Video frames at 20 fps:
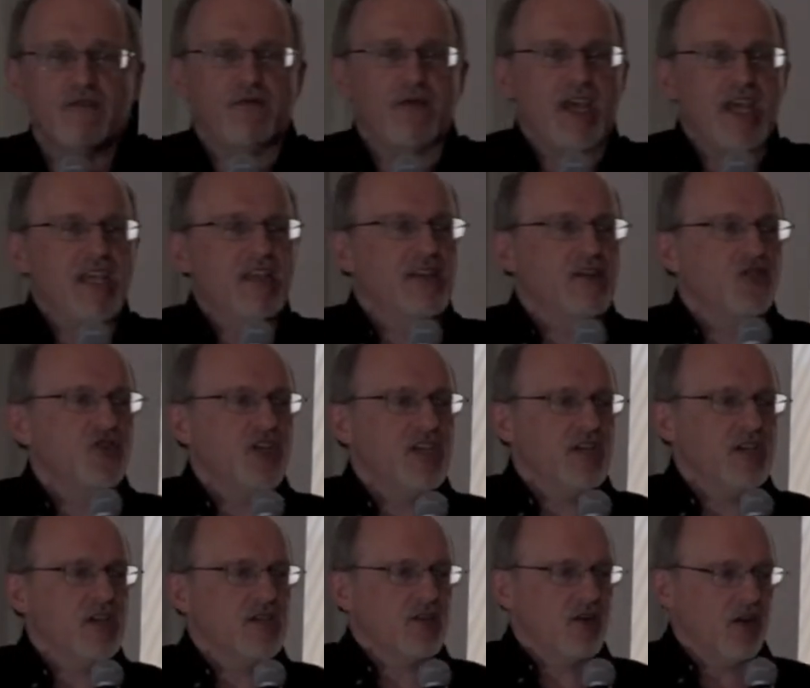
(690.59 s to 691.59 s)
of faith in
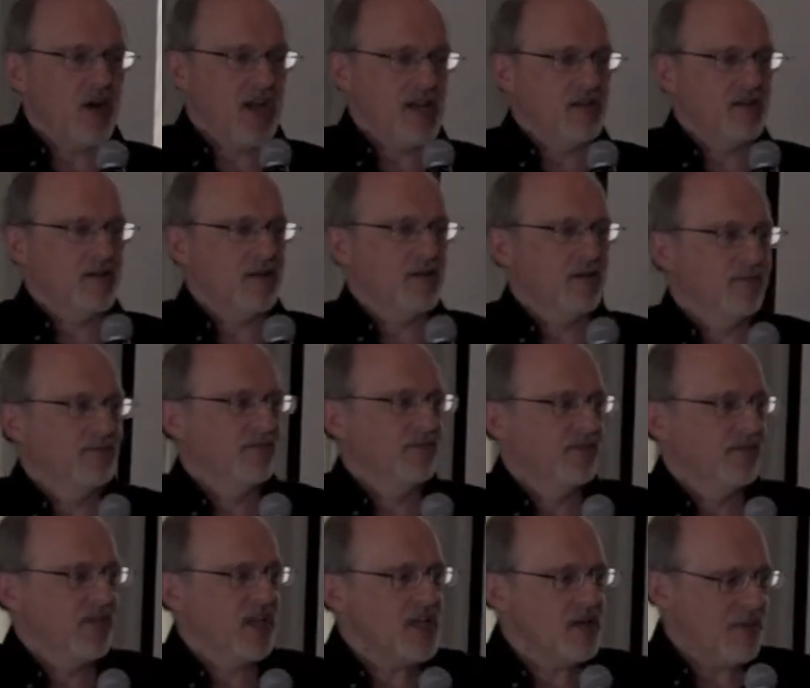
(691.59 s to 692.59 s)
Jesus Christ.
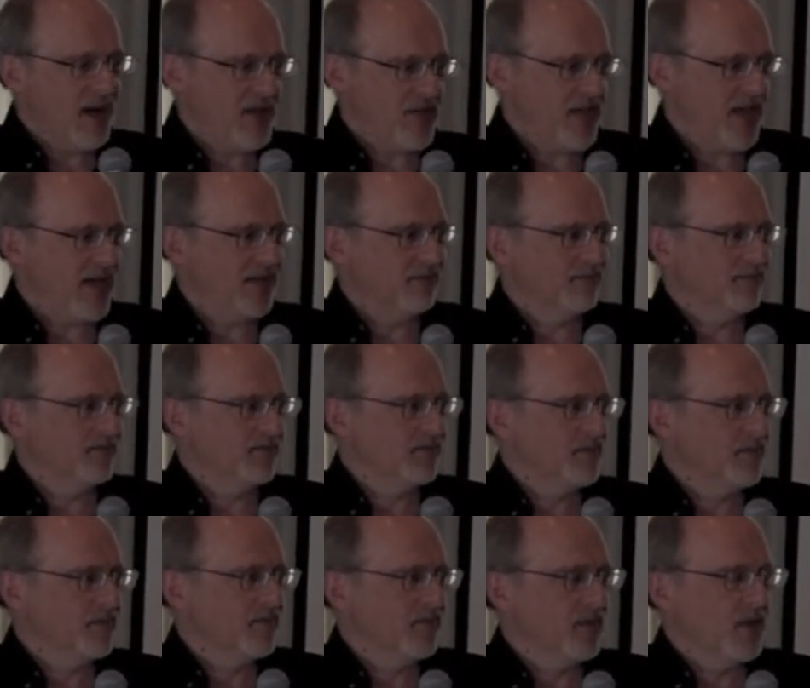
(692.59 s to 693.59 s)
Think about that.